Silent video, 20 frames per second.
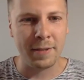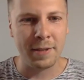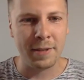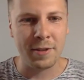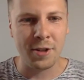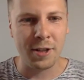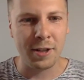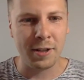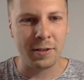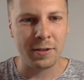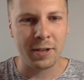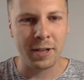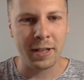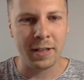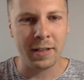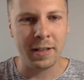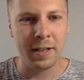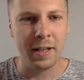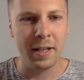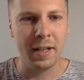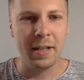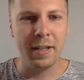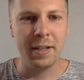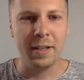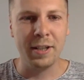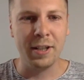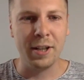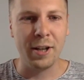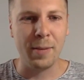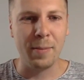children,
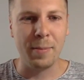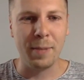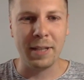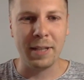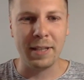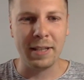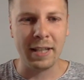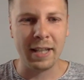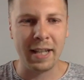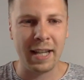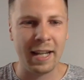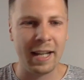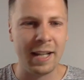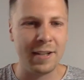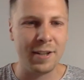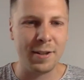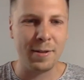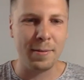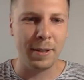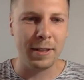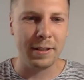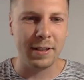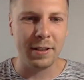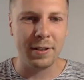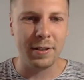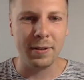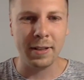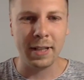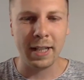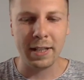but hey, I just wanted
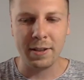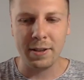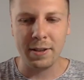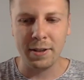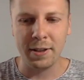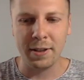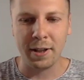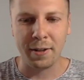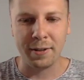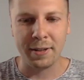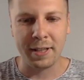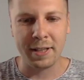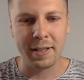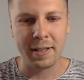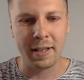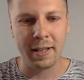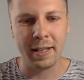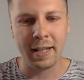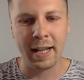to let you know this and that.